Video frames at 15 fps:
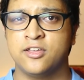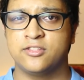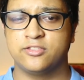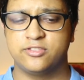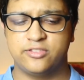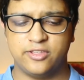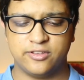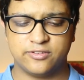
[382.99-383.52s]

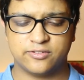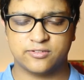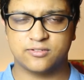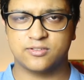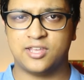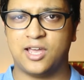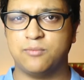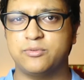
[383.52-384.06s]
this
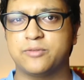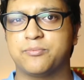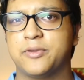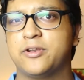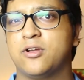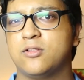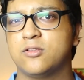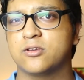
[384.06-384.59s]
tablet
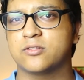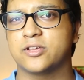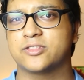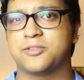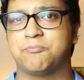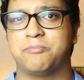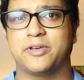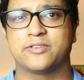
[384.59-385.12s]
may not look
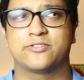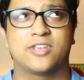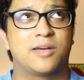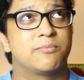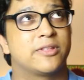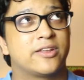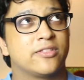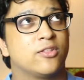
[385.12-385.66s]
like the best
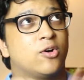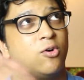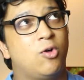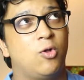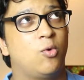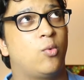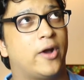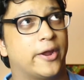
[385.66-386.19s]
tablet in the
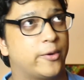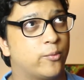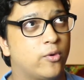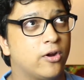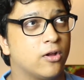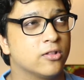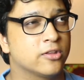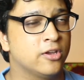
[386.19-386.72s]
whole wide
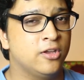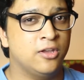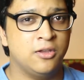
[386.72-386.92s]
world,